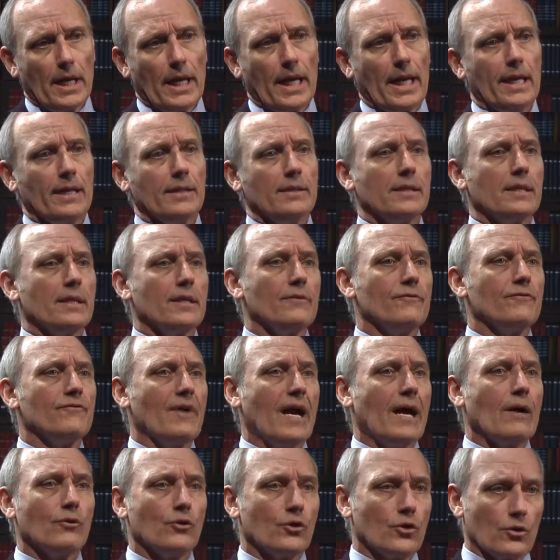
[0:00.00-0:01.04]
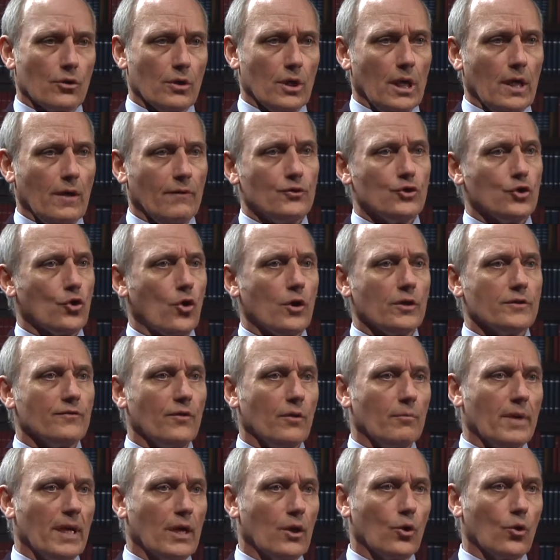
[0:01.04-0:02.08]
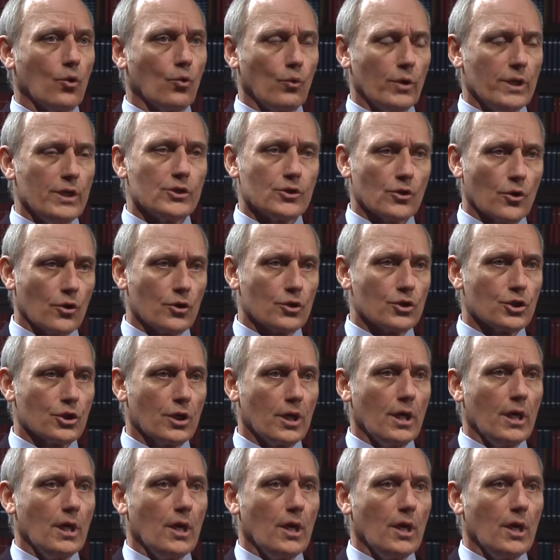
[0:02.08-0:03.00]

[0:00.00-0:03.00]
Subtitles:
and the founder of Charlottesville Medical Research,